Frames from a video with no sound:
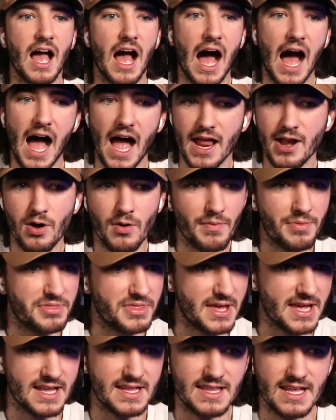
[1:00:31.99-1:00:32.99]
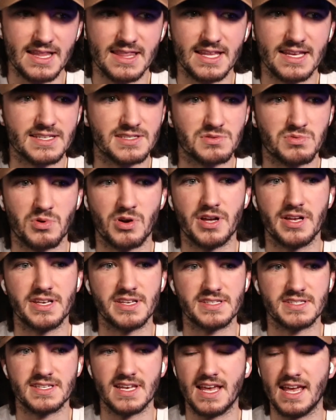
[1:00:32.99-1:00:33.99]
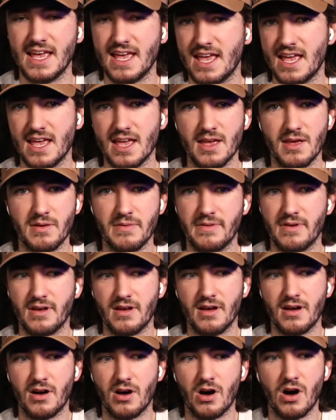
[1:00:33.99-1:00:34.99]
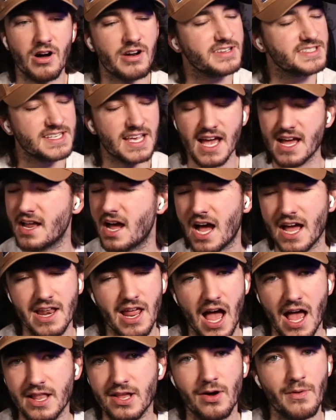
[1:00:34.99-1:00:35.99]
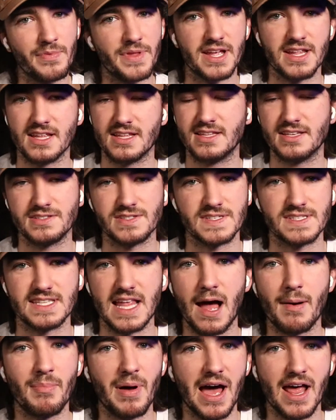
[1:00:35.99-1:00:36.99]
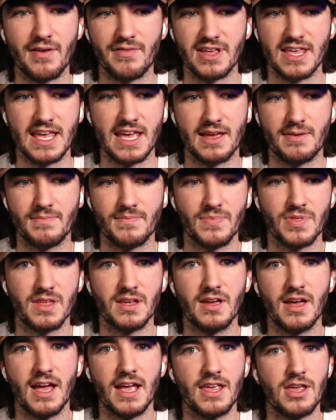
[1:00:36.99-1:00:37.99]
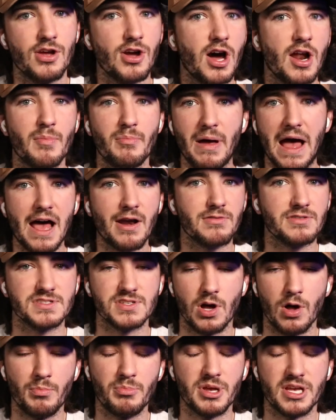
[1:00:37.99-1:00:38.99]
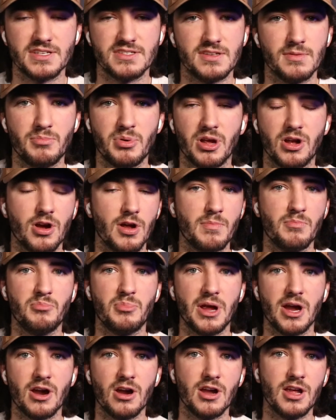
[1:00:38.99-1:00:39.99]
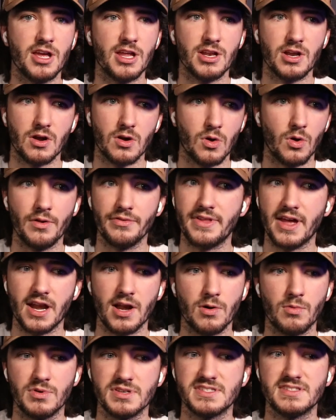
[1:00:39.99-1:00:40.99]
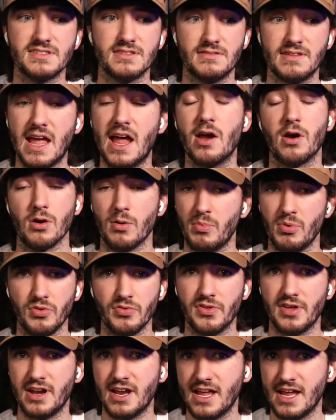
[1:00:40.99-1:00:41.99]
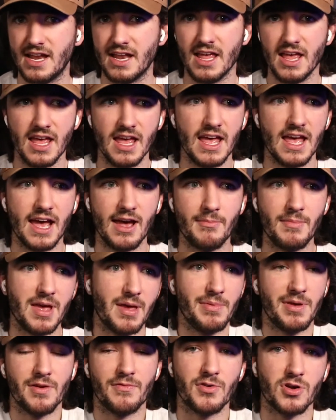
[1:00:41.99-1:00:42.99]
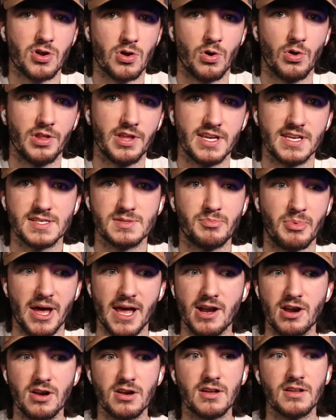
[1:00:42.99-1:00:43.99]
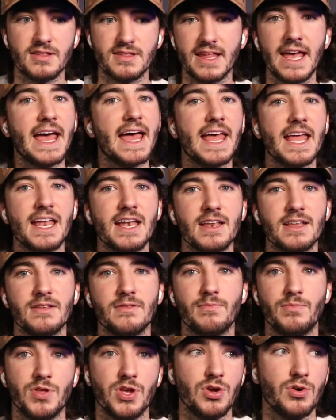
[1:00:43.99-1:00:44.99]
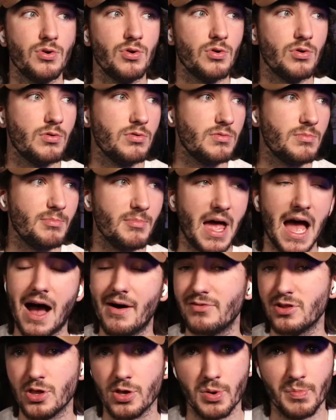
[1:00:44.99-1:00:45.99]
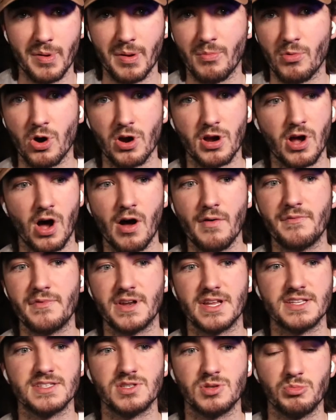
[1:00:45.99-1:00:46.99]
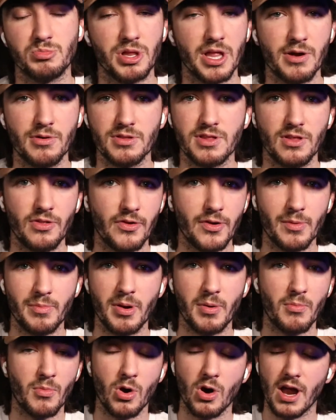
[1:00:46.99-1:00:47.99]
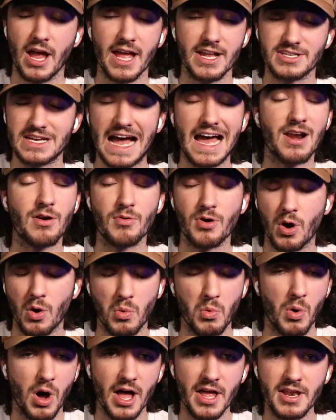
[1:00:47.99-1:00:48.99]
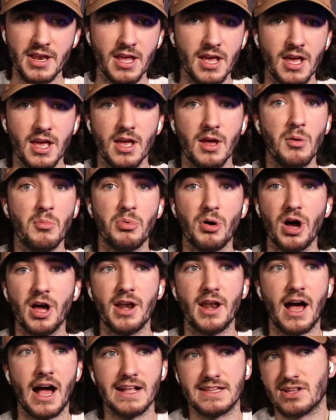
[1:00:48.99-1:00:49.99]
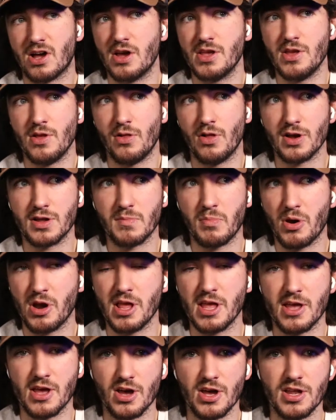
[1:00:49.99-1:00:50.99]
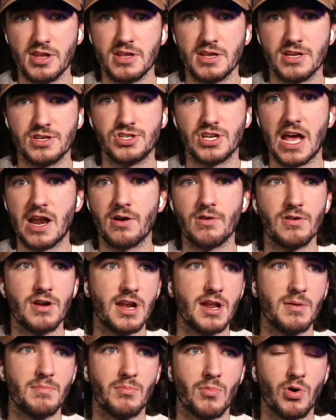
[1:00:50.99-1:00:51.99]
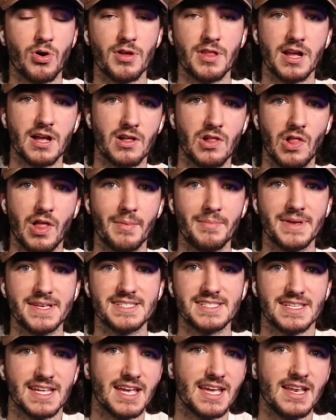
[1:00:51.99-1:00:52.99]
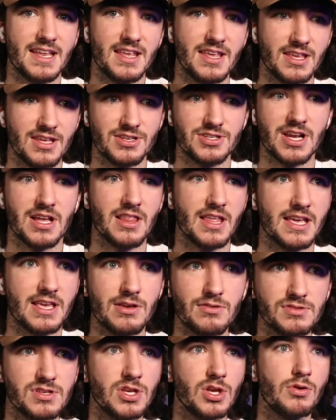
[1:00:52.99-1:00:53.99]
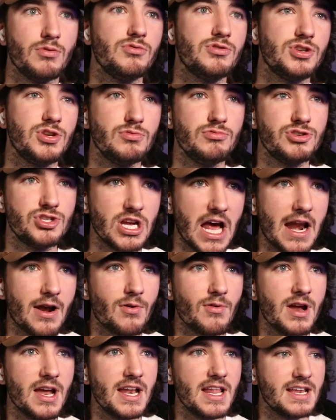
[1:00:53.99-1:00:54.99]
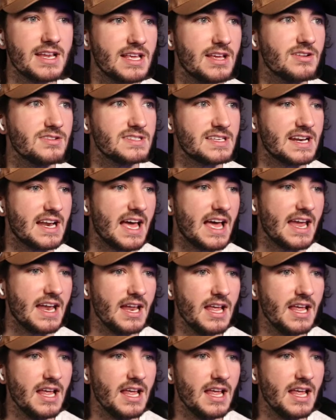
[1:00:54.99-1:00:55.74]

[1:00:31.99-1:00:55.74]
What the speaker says: I don't think that this was honestly, I don't think that this was that bad of a game. You got a bad result because you couldn't bury, and your goaltender was terrible tonight. And maybe if your goalie is better, then you have a little bit more confidence. You play with a little bit more edge. I don't know what, but I thought you looked pretty good. You generated more than Columbus did. You generated here tonight.